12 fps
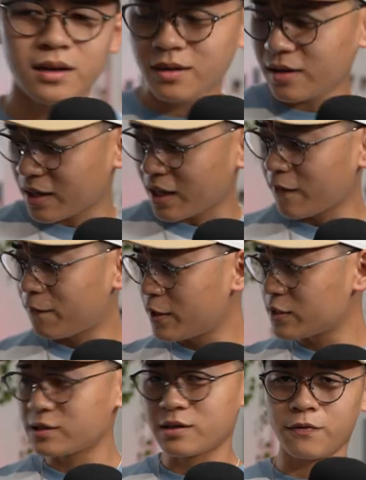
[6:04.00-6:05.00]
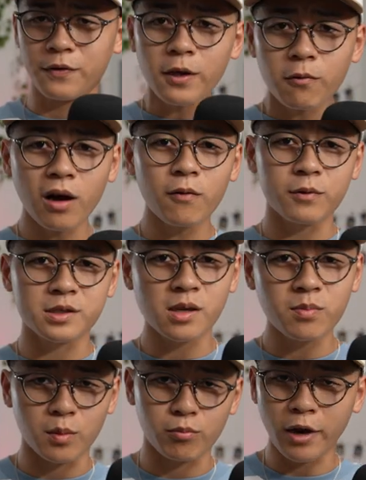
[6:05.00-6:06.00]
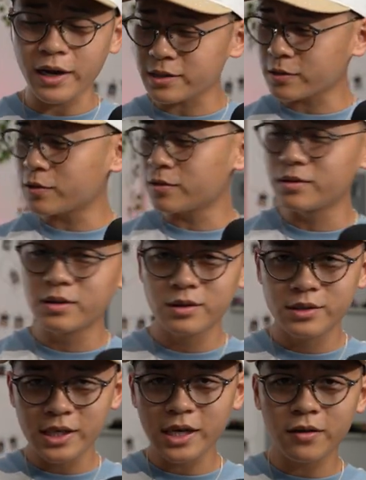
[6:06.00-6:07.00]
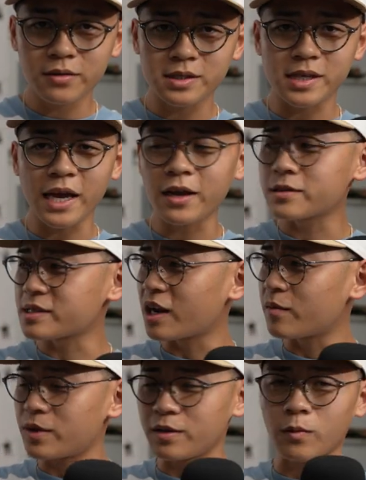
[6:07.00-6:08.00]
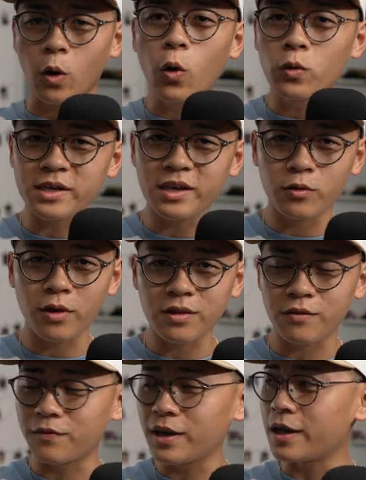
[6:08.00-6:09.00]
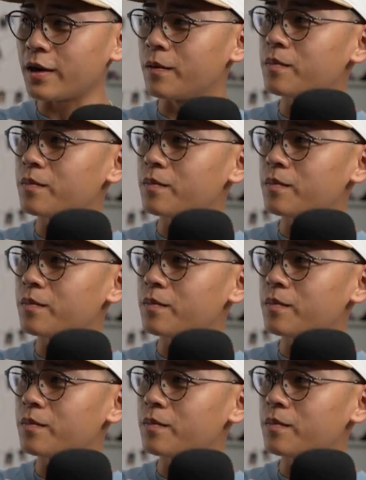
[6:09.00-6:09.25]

And uh, can I finish the video off with something practical? Check out these hangers that I've been holding throughout the video.